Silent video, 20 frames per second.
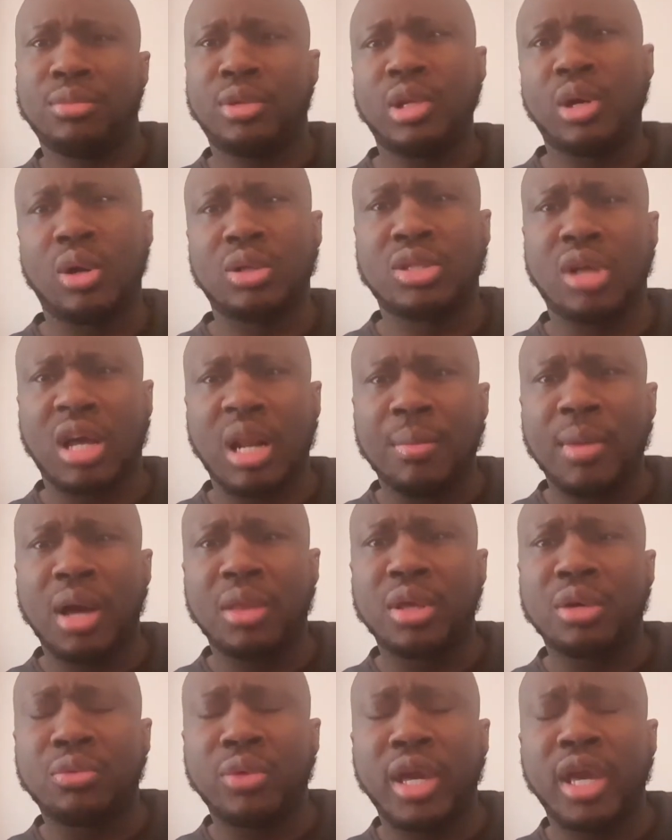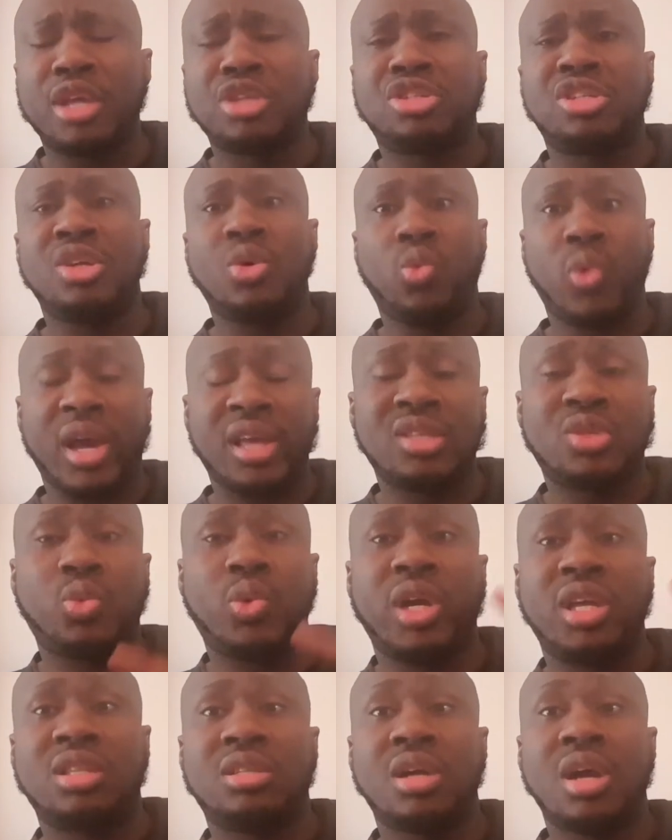you know, talking about the ring, she went
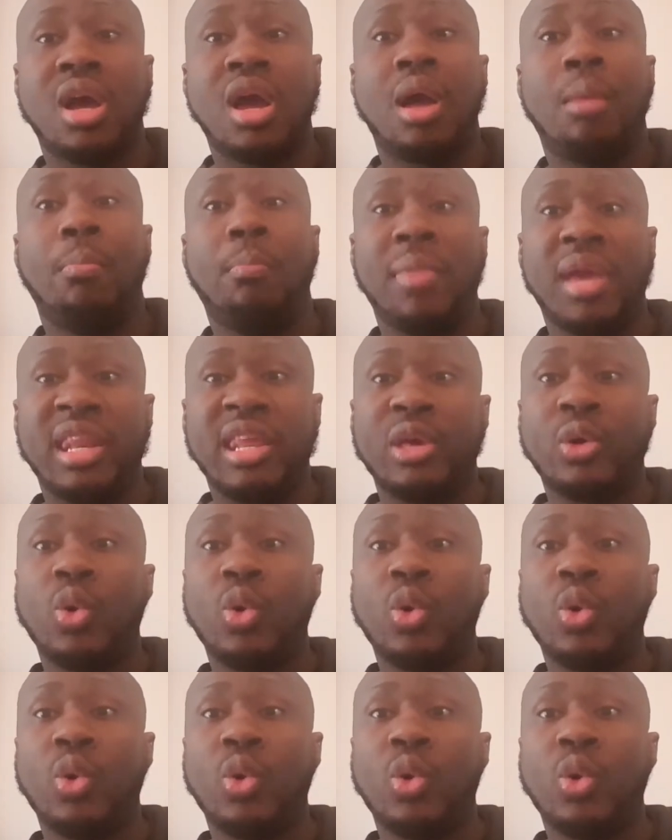with Minnie,